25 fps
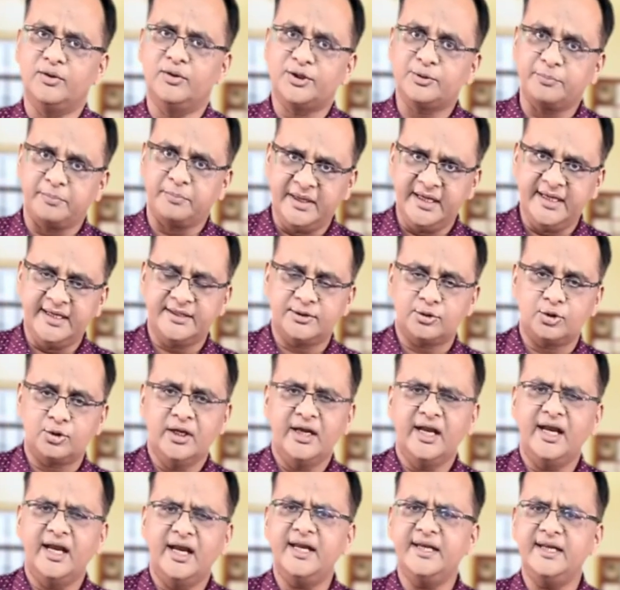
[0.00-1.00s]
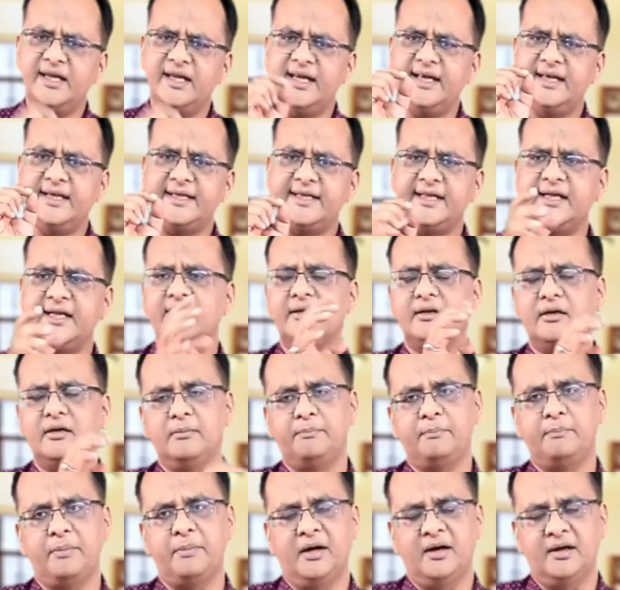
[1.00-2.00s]
plays an
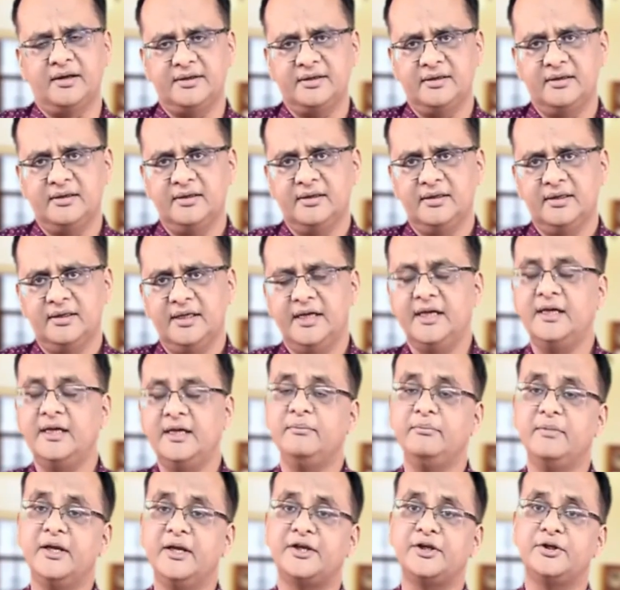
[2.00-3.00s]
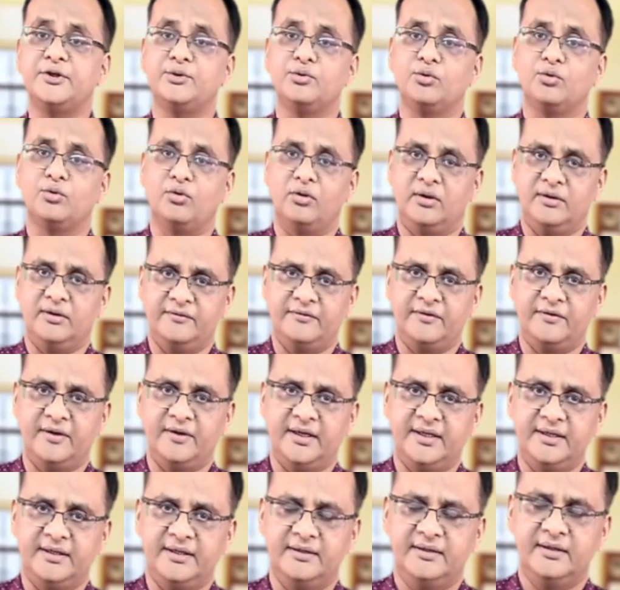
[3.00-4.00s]
integral part in making you qualify
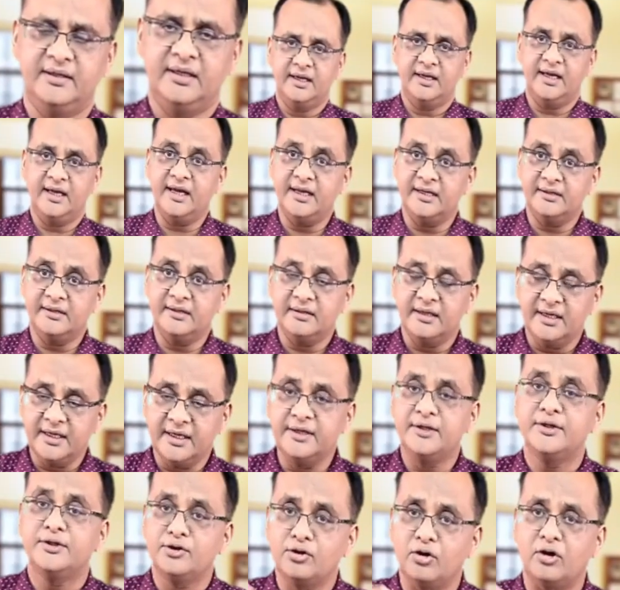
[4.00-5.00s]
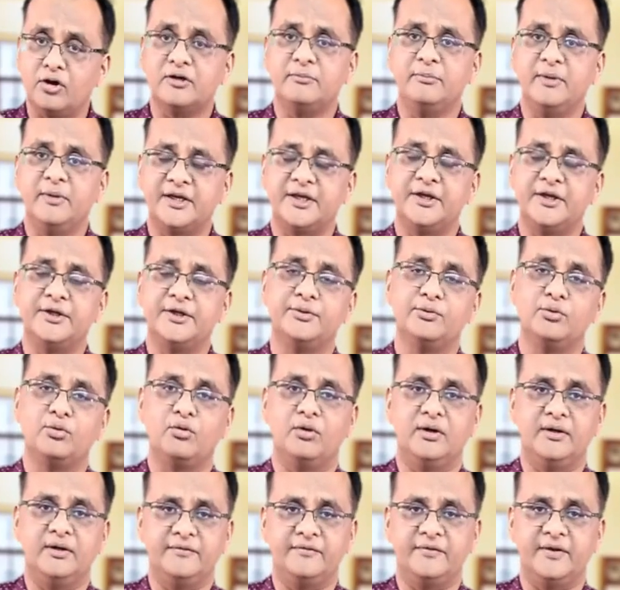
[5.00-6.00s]
and in not making you
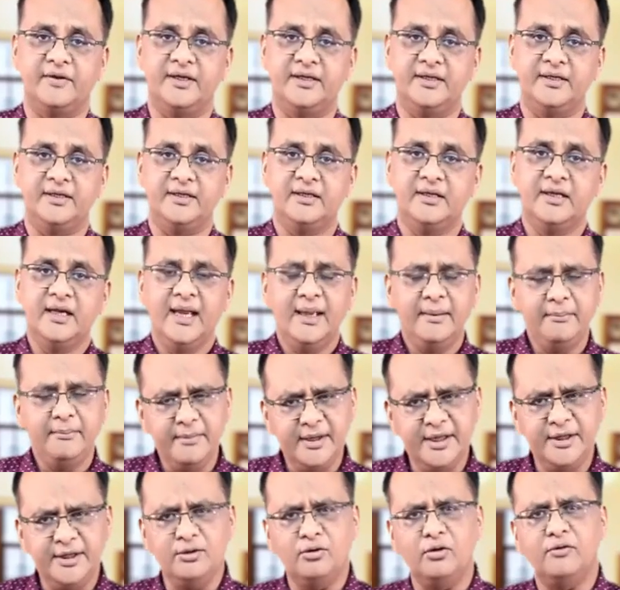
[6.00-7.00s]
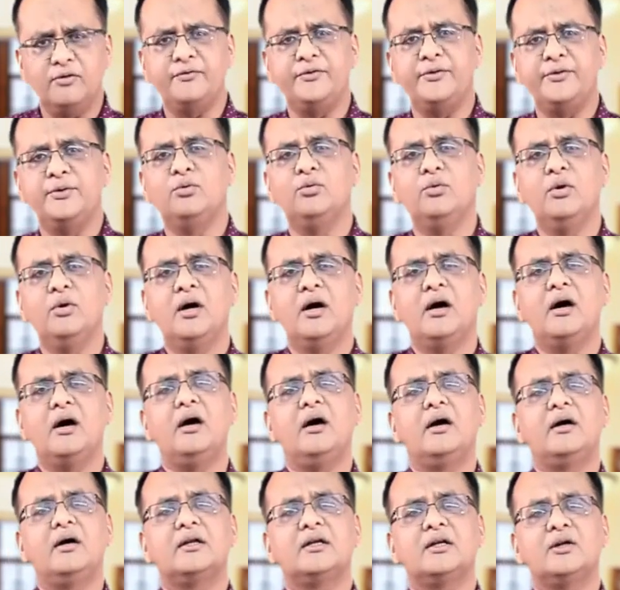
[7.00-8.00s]
qualify. Many of you
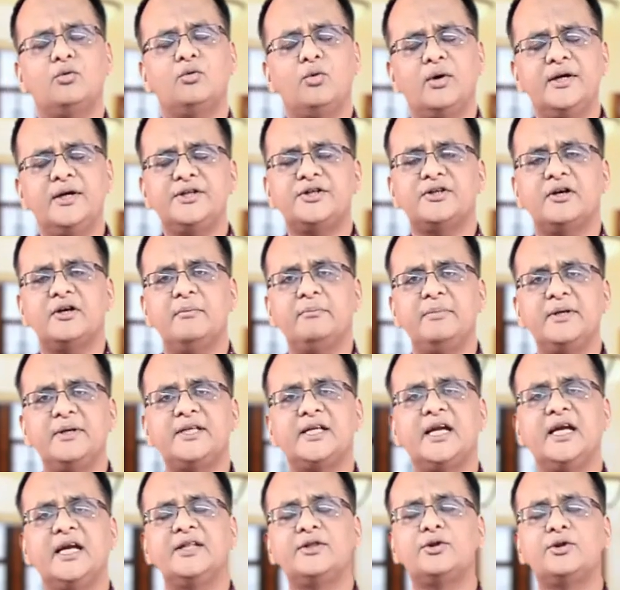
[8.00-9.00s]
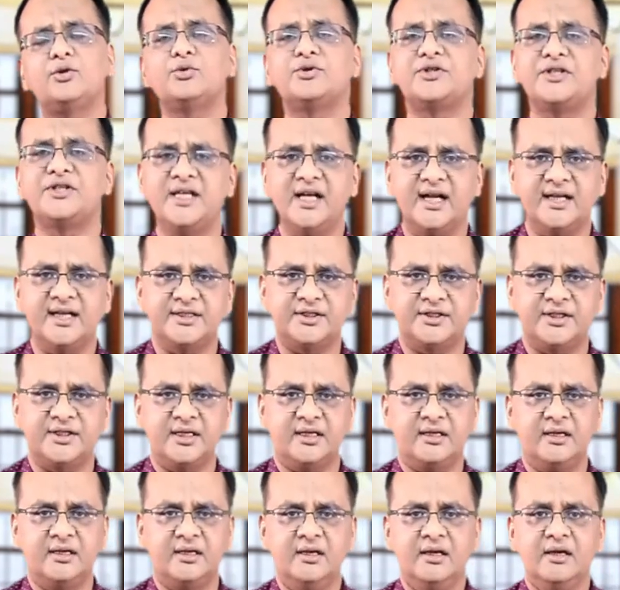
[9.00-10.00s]
are quite a bit
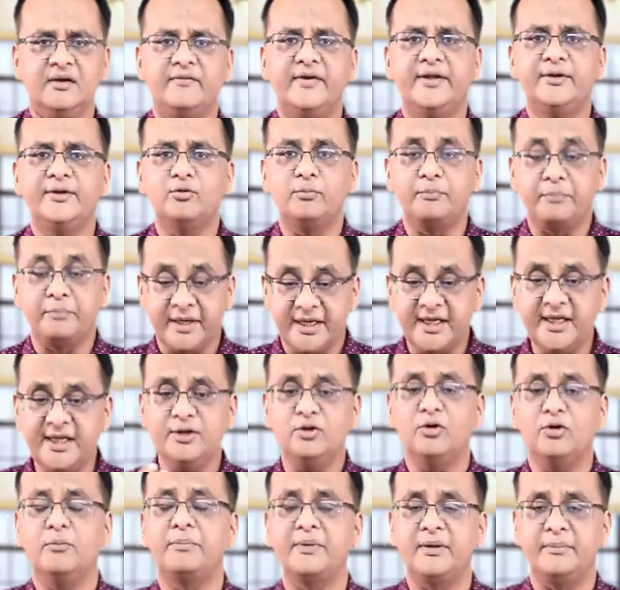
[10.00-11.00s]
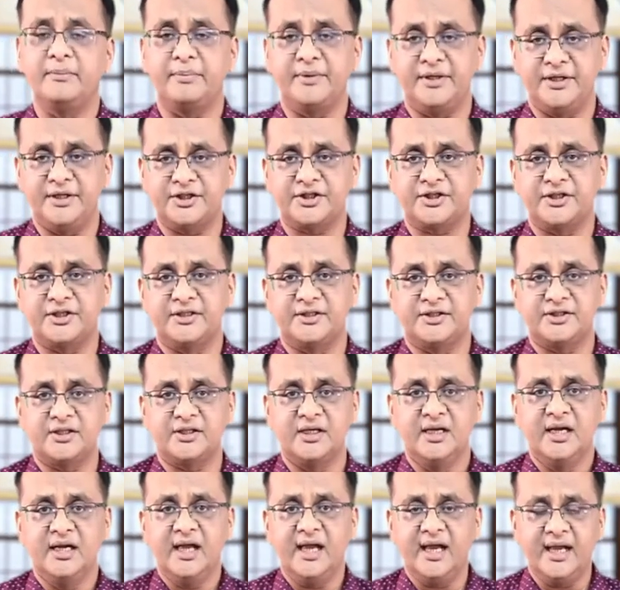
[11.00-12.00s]
enthusiastic when you begin your
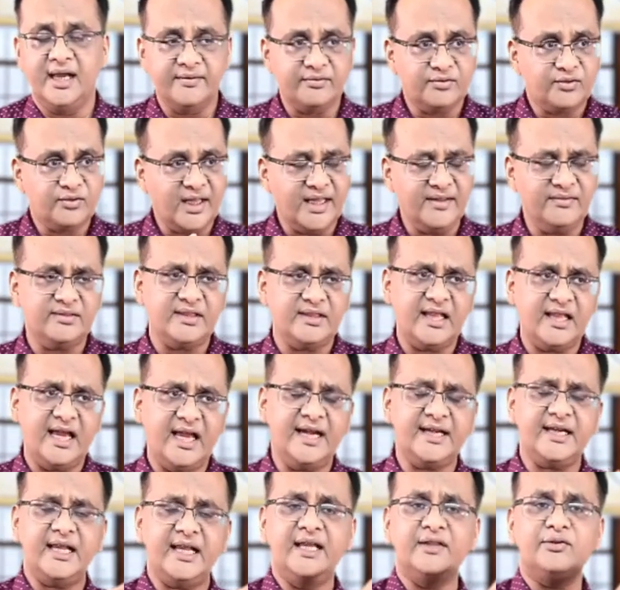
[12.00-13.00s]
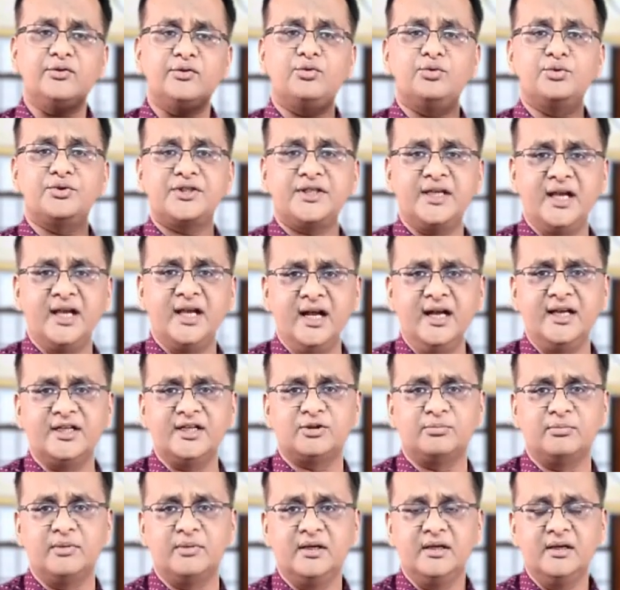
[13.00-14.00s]
preparations, and then that
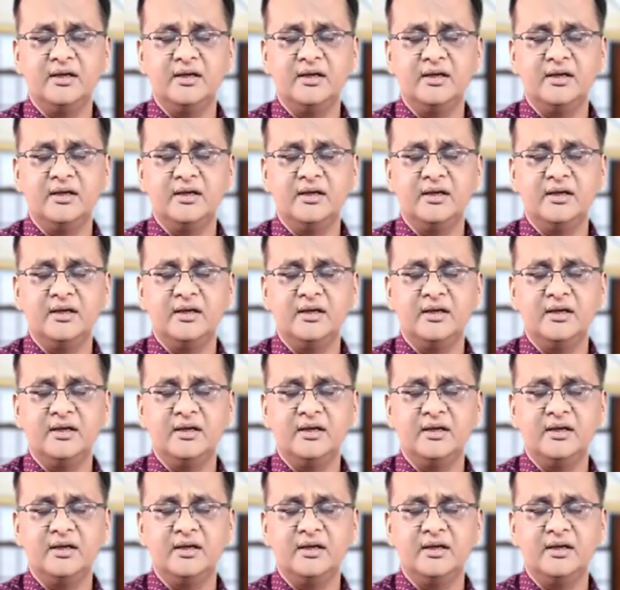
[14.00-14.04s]
enthusiasm